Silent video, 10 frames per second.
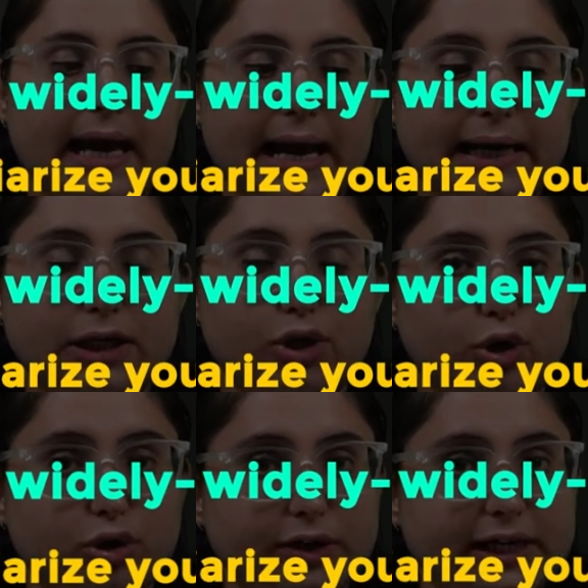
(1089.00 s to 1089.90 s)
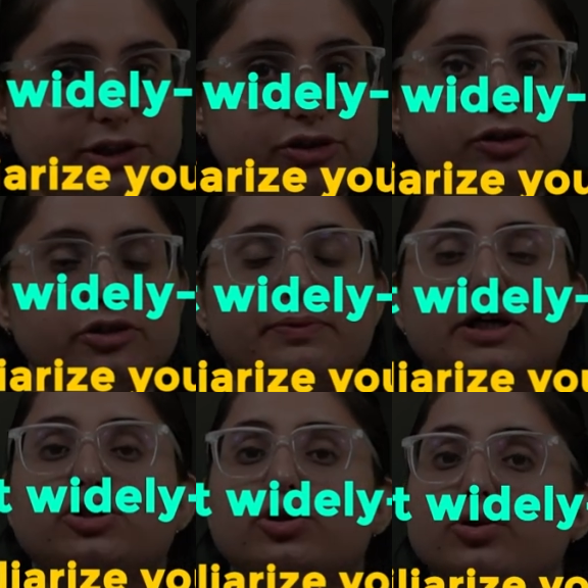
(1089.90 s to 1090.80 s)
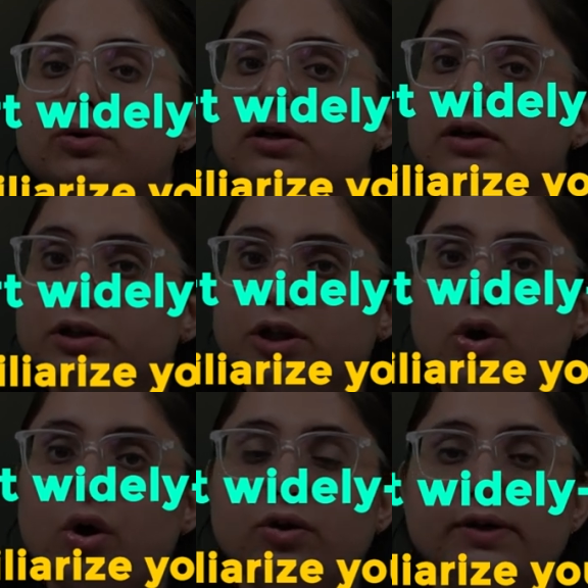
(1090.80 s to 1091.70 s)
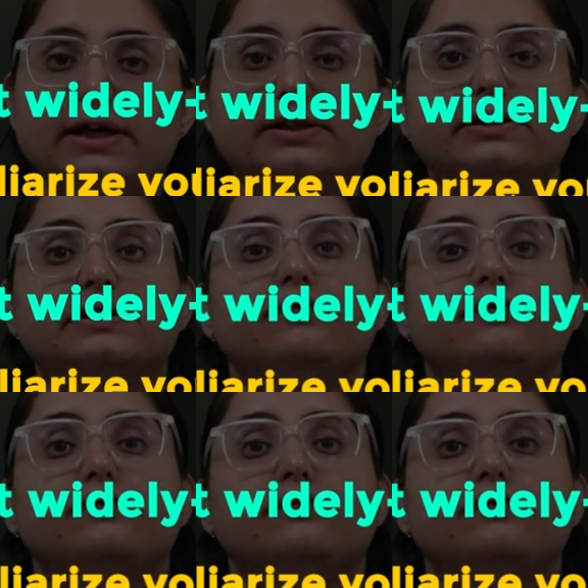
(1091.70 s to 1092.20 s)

And collocations, make sure you learn the collocations.